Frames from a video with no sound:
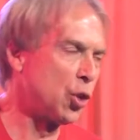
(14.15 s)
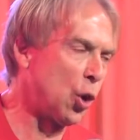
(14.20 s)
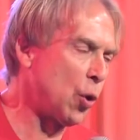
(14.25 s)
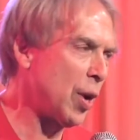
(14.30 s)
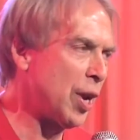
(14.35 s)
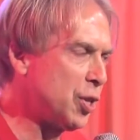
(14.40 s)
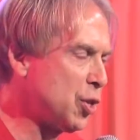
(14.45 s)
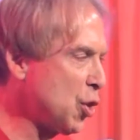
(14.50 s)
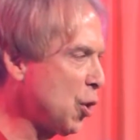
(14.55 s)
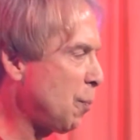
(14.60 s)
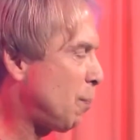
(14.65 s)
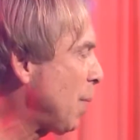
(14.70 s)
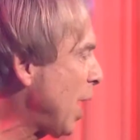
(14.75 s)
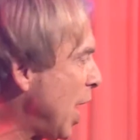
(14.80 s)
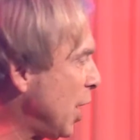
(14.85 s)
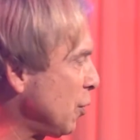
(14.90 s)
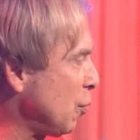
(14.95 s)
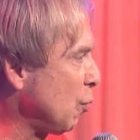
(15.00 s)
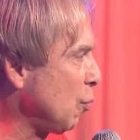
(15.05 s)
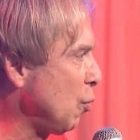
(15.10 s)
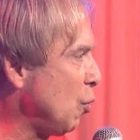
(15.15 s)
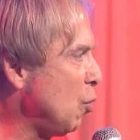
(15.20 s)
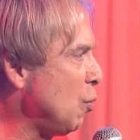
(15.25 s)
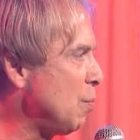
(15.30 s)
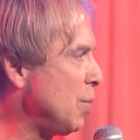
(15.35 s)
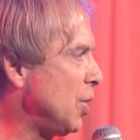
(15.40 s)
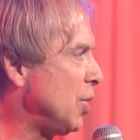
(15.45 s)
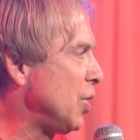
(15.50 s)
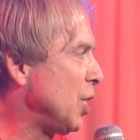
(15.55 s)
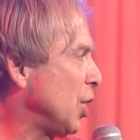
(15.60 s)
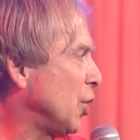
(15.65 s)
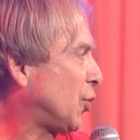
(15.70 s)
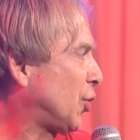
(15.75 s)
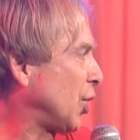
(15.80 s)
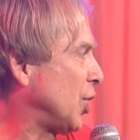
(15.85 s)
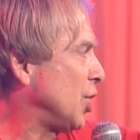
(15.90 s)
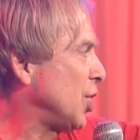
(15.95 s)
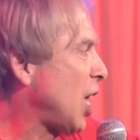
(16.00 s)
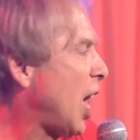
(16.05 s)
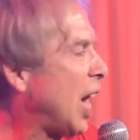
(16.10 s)
You're in your bedroom and there's
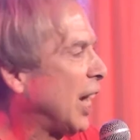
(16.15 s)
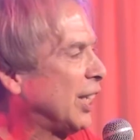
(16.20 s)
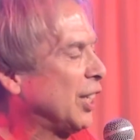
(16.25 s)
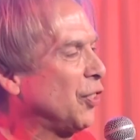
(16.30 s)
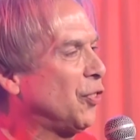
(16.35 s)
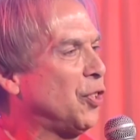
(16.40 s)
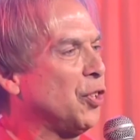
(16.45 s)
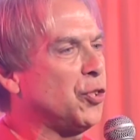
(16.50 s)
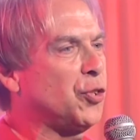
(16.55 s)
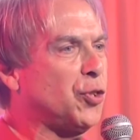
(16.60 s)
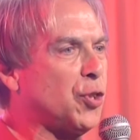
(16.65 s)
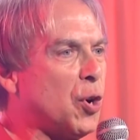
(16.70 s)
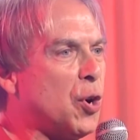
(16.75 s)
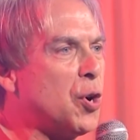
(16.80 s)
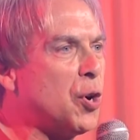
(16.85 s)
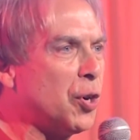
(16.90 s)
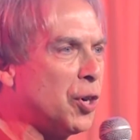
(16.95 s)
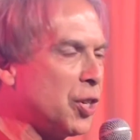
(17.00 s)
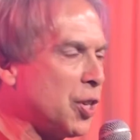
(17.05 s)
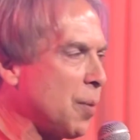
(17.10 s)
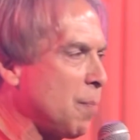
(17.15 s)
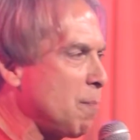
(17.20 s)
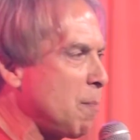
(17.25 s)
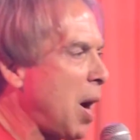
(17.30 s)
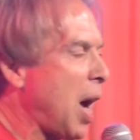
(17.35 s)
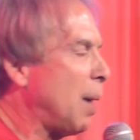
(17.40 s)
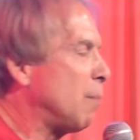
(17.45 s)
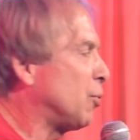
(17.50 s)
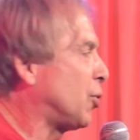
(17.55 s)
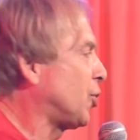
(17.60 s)
a knock at the door. Your mom